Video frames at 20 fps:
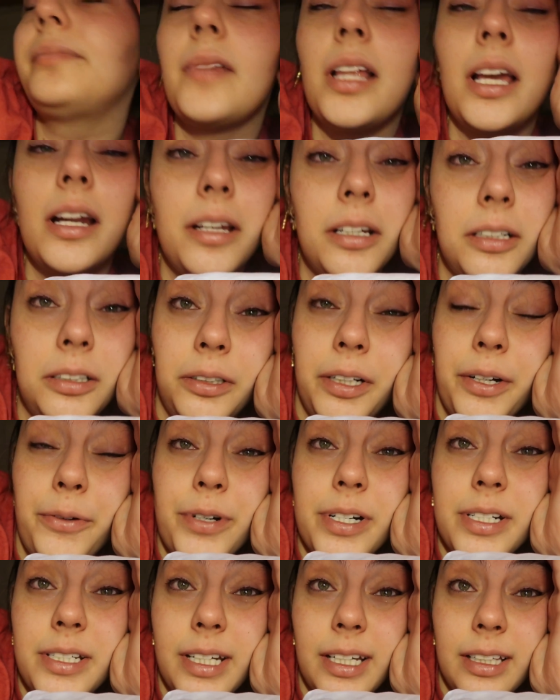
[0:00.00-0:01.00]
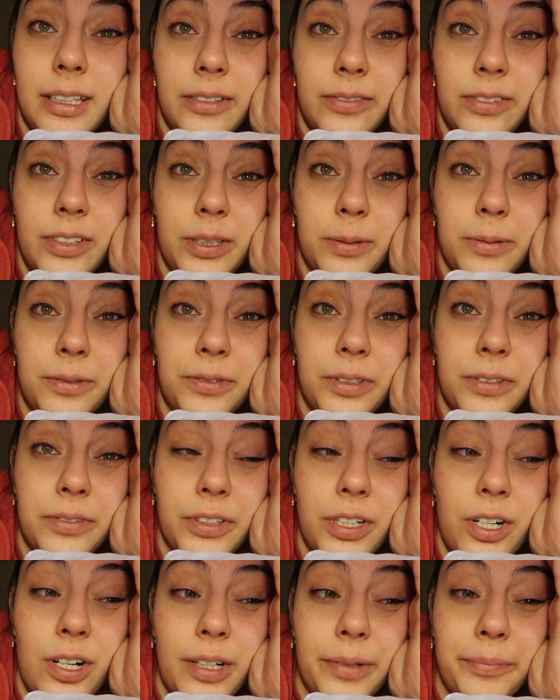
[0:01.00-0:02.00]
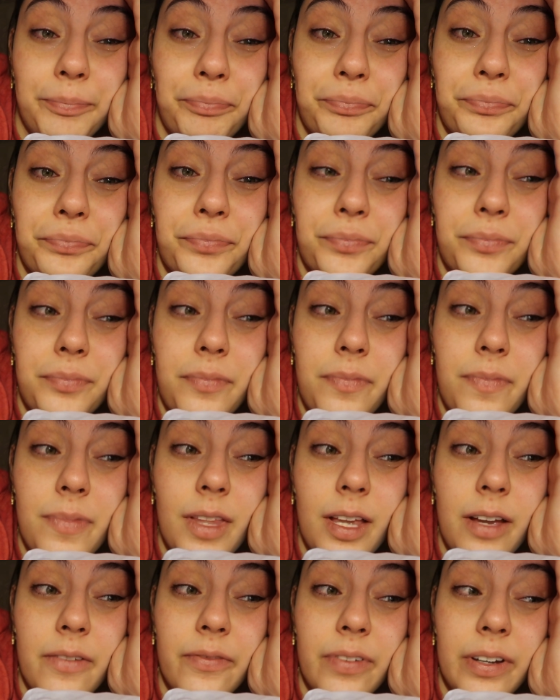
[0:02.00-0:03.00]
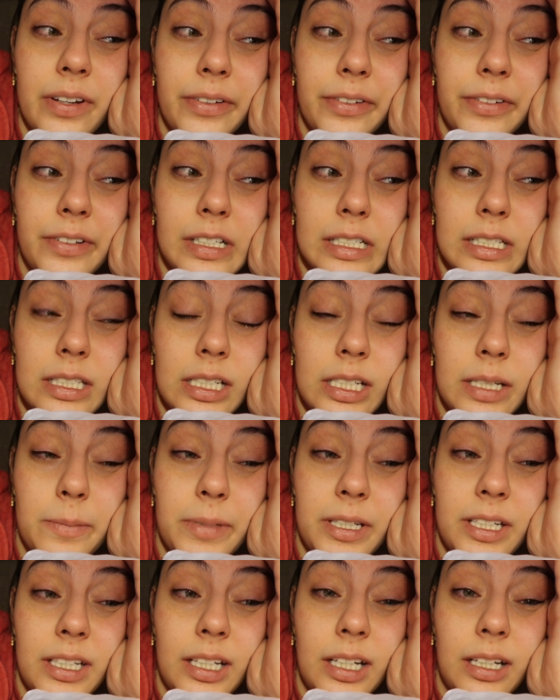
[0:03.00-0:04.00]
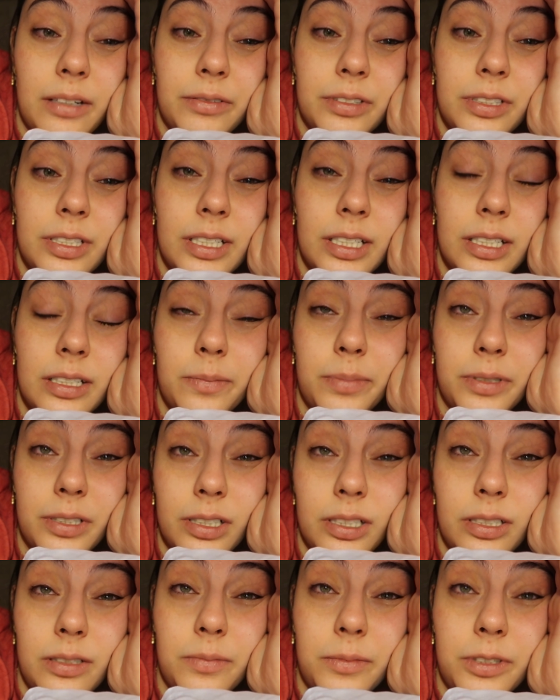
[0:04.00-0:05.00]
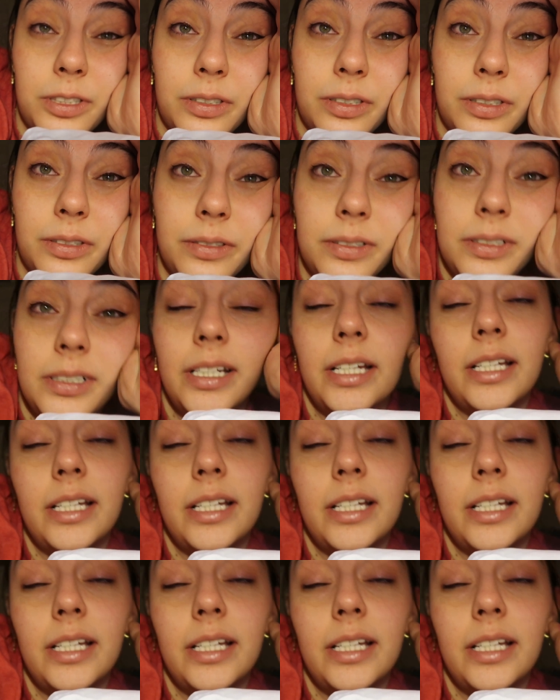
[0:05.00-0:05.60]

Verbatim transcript: Anywho, I wanted to end the vlog before I forgot. I'm very, very sleepy. I want to get up early tomorrow.